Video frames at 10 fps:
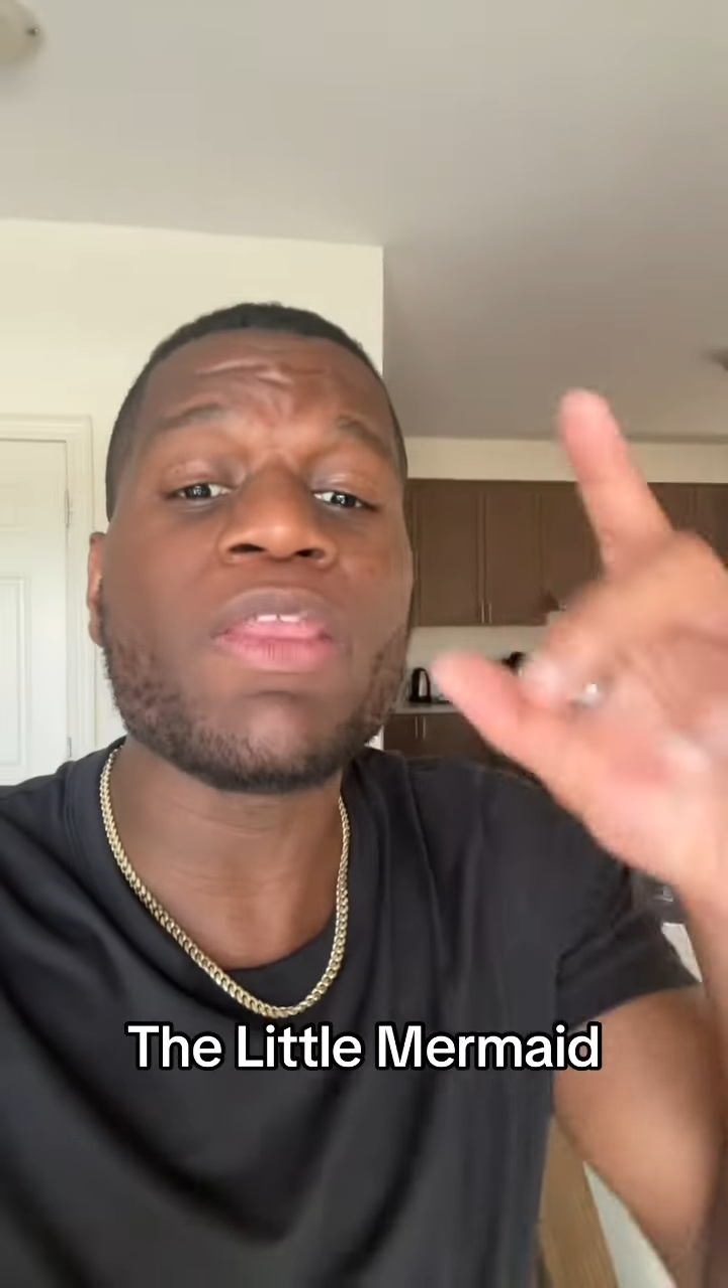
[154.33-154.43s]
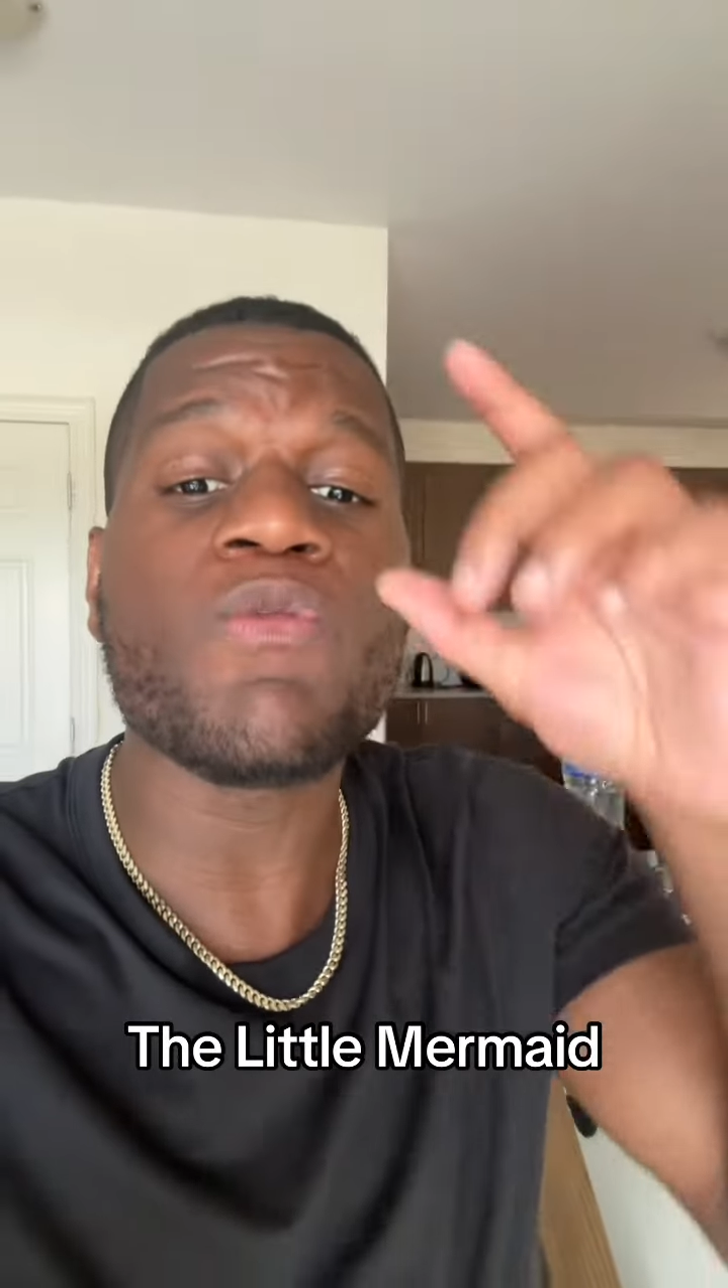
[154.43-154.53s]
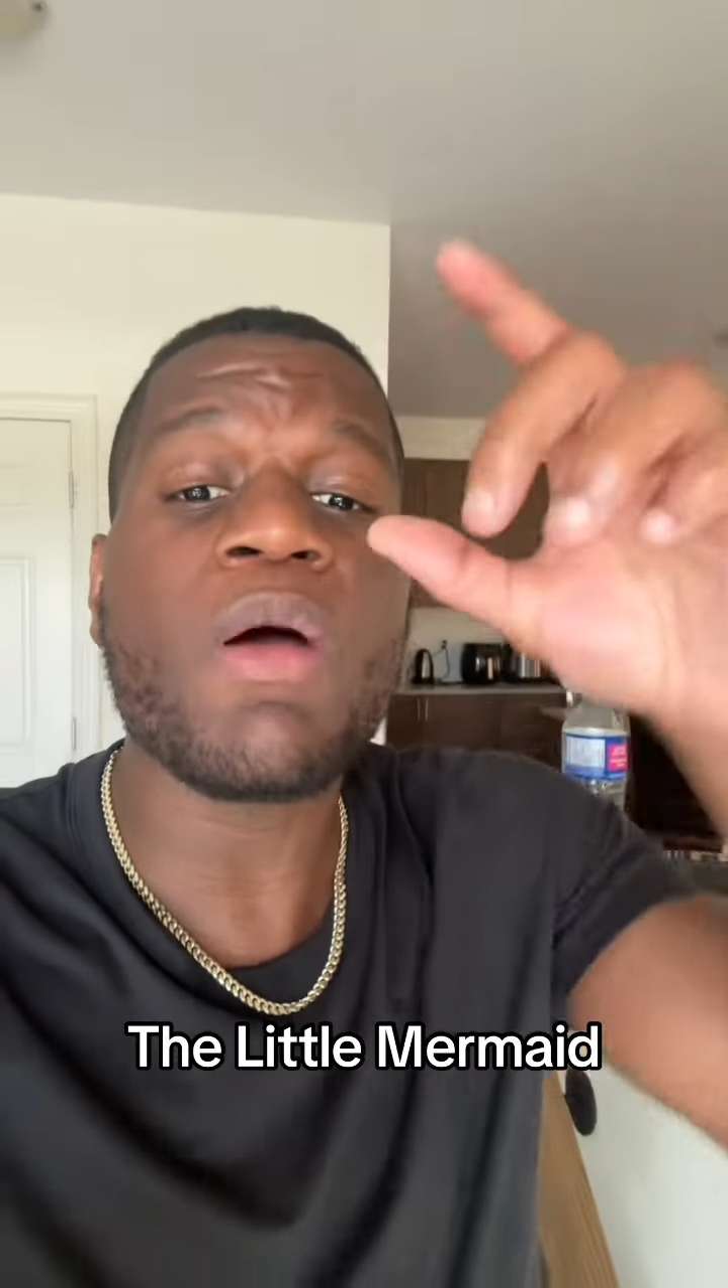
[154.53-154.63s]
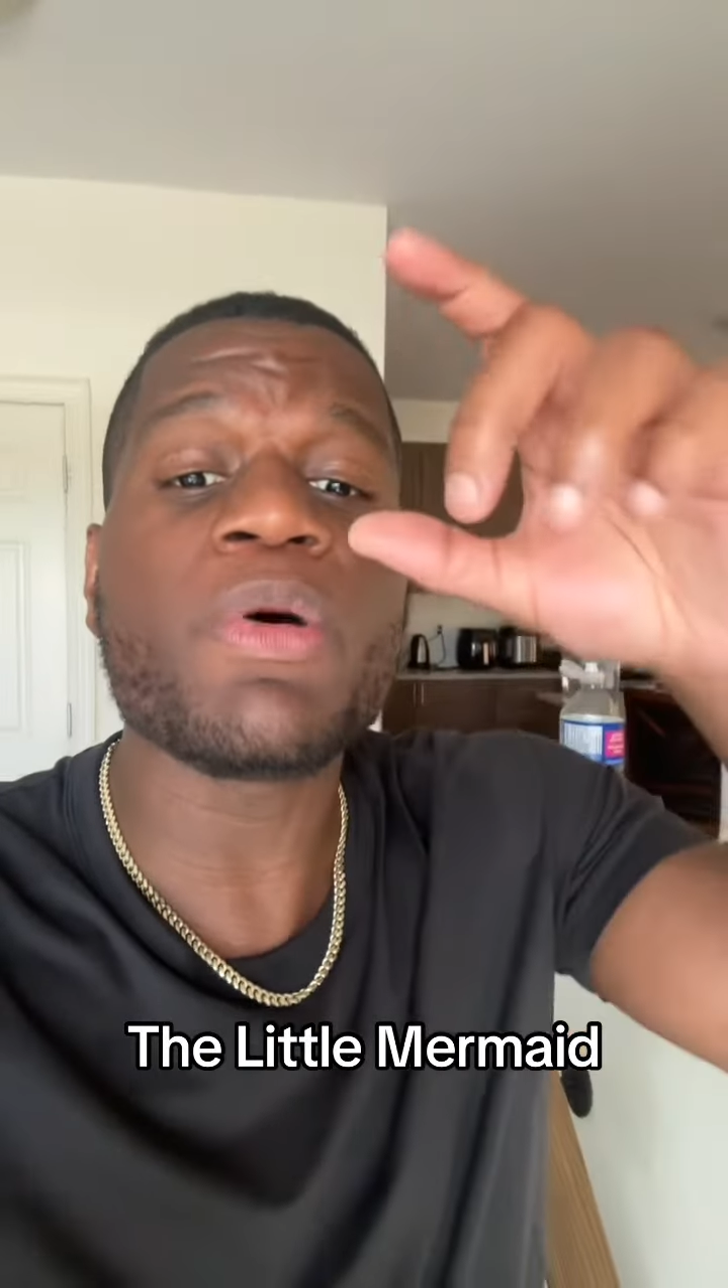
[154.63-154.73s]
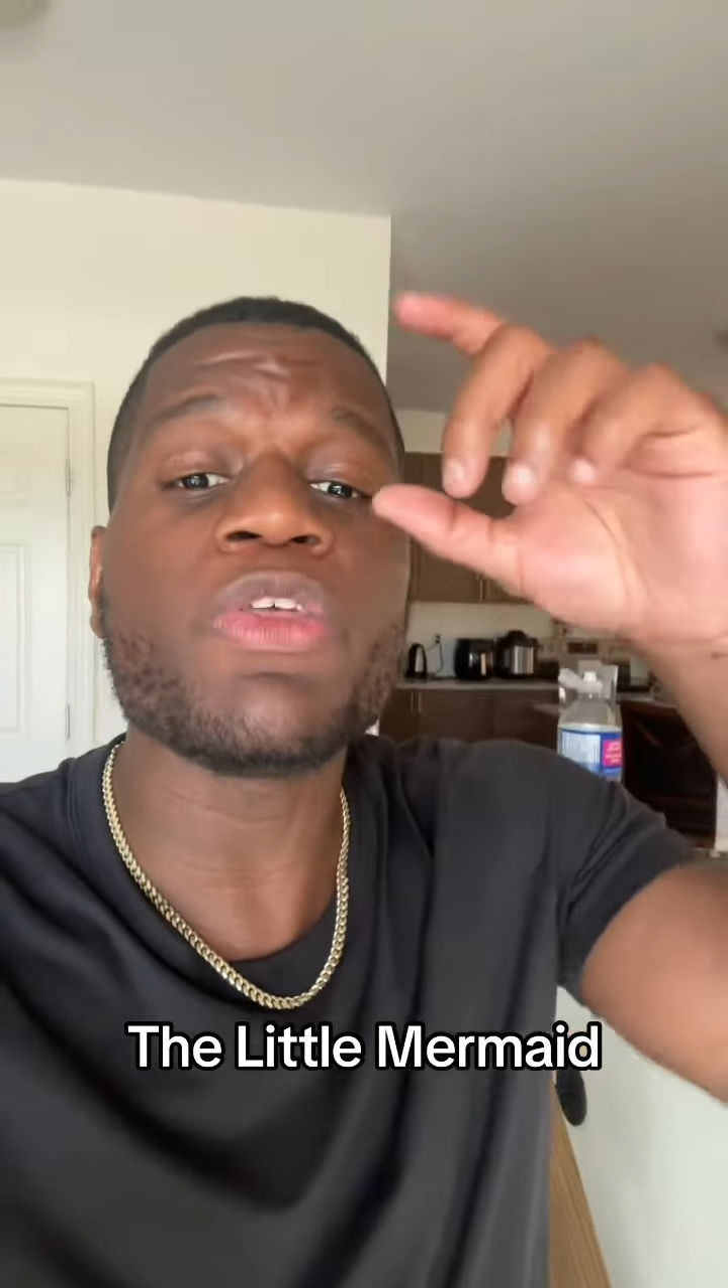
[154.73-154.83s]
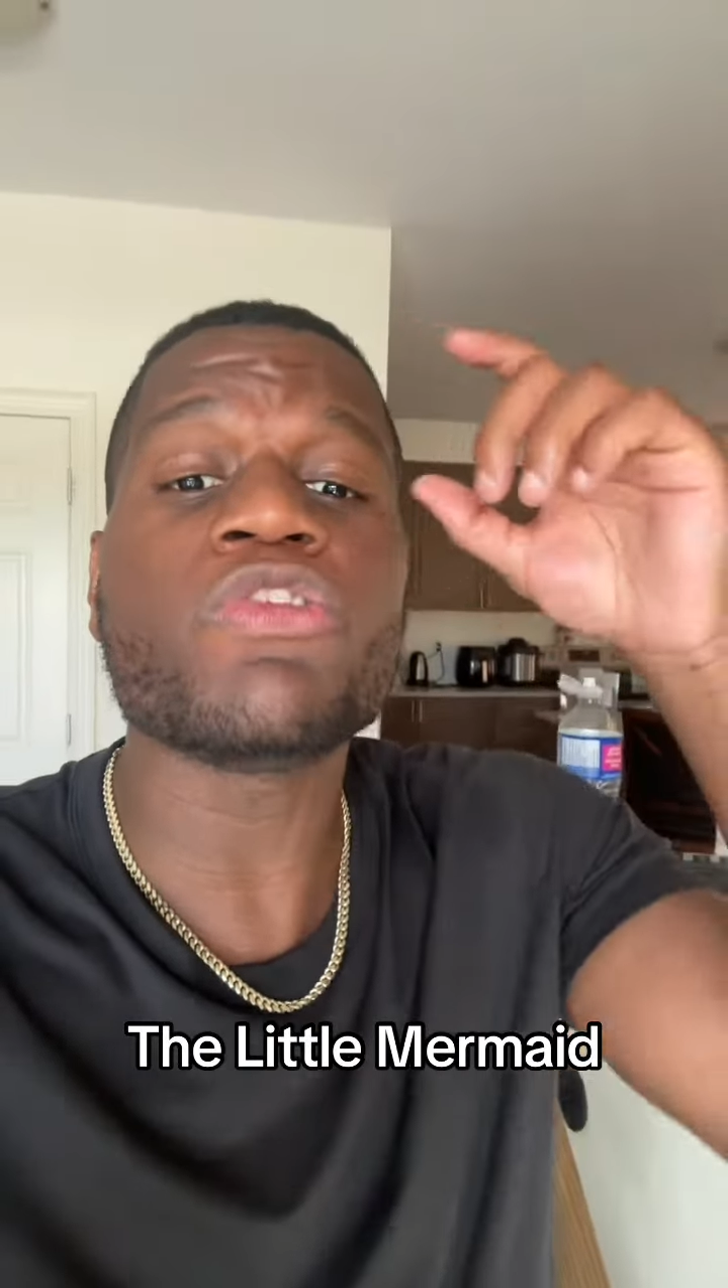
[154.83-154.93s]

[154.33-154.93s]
the realm of the